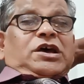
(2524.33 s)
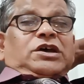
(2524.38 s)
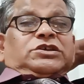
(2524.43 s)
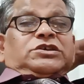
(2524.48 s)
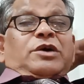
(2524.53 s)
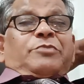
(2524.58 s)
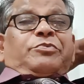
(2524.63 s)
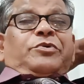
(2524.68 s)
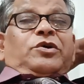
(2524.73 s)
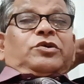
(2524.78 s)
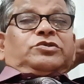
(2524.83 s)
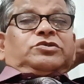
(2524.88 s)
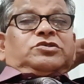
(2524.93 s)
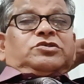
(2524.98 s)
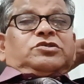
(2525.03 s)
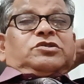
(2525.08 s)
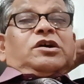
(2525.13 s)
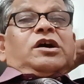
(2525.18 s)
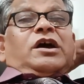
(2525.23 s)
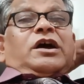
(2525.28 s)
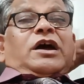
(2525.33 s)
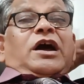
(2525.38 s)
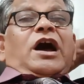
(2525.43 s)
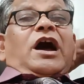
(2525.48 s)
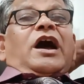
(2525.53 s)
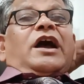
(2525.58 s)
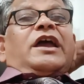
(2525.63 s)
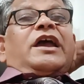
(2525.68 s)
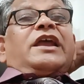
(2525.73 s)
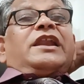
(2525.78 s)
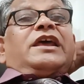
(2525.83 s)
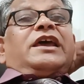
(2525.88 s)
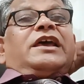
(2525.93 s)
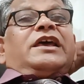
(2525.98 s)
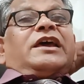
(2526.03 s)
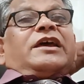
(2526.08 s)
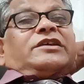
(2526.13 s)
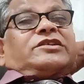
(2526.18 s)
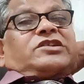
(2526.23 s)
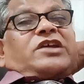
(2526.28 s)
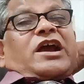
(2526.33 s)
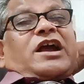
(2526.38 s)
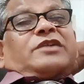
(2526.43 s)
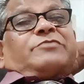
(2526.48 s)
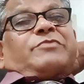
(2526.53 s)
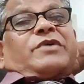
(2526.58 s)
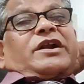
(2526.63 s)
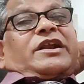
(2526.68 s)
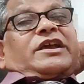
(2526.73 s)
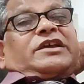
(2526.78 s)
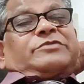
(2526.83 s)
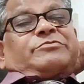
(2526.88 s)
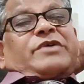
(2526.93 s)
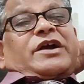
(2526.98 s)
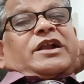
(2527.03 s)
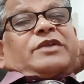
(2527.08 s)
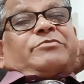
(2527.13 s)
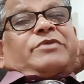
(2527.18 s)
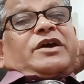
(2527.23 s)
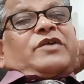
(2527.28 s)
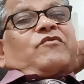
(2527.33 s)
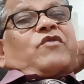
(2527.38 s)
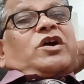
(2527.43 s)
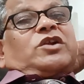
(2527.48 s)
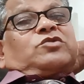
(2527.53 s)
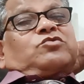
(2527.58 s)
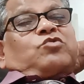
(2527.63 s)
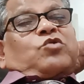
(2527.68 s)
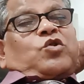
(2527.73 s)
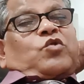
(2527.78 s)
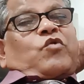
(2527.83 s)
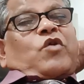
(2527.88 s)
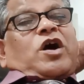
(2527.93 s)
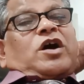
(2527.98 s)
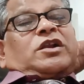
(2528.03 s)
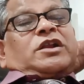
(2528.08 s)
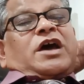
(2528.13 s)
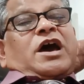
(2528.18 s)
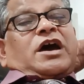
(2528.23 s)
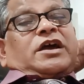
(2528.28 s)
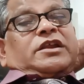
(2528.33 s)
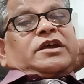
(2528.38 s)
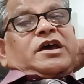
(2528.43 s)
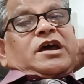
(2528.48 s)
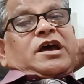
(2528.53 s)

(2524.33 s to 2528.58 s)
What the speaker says: Suppose any statement is made by one co-owner